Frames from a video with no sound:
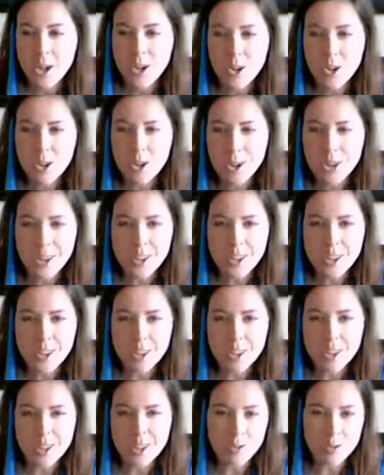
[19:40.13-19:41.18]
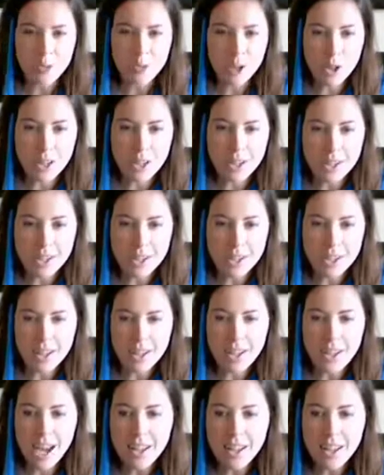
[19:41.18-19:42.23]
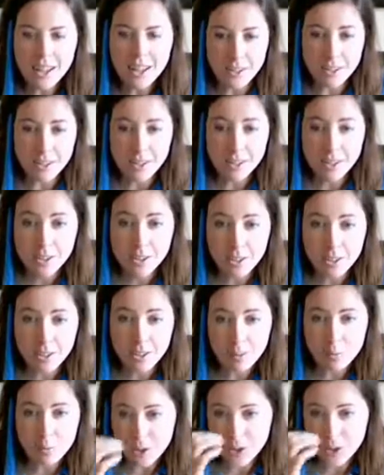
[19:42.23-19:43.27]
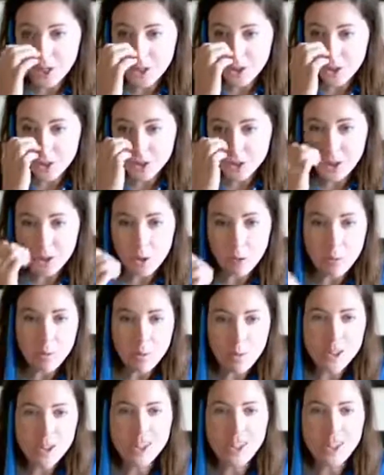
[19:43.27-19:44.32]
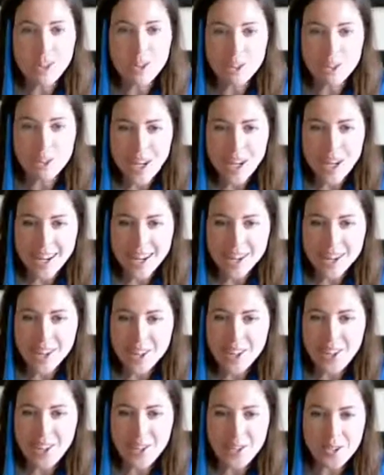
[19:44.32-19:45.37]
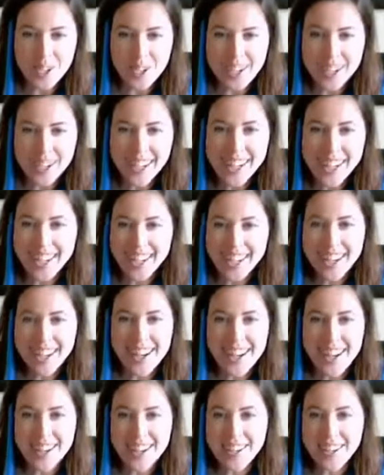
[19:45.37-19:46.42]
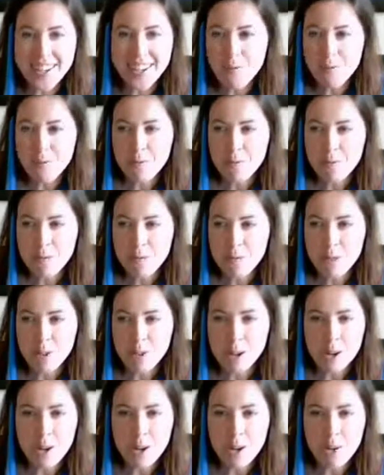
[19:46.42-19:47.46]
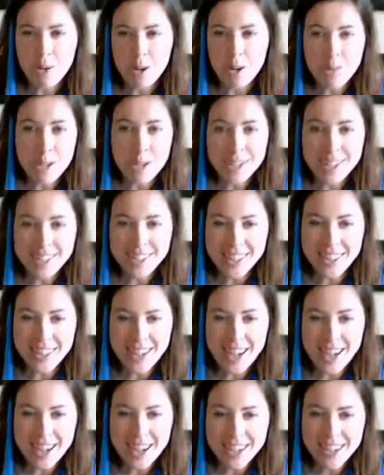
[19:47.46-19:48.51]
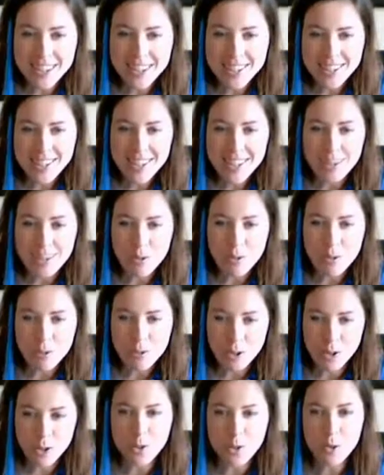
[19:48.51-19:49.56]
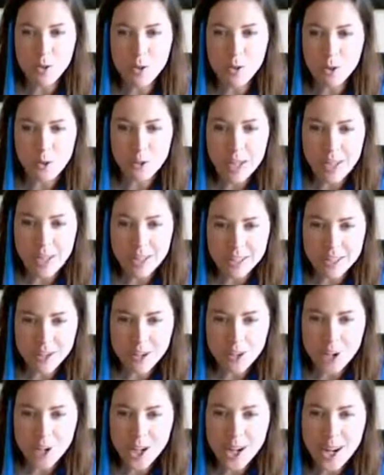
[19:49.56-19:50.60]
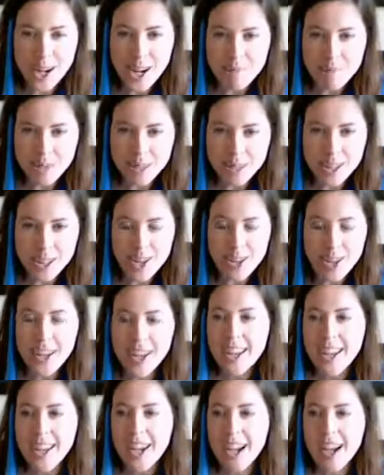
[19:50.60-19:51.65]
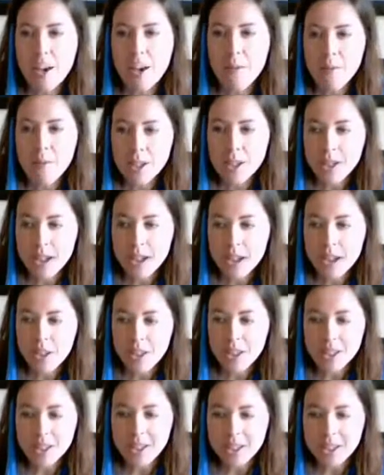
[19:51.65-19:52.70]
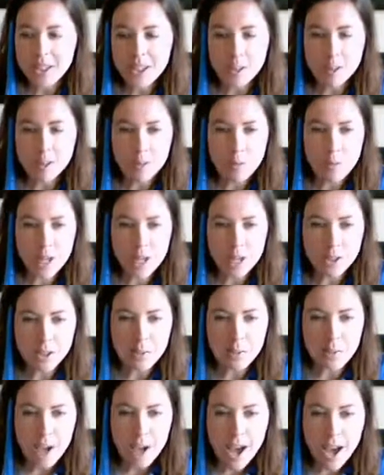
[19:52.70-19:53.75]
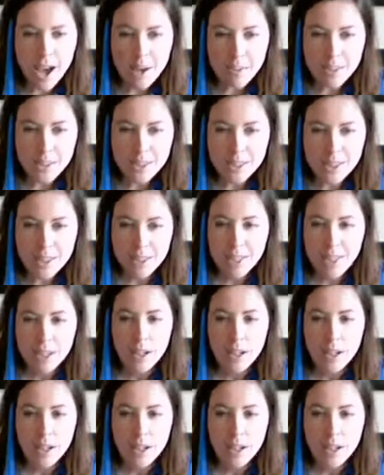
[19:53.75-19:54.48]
on working on an analytical procedure that nobody can understand or figure out what it means at the end, then you've just totally wasted your time. So I figured out that it needed to make good maps,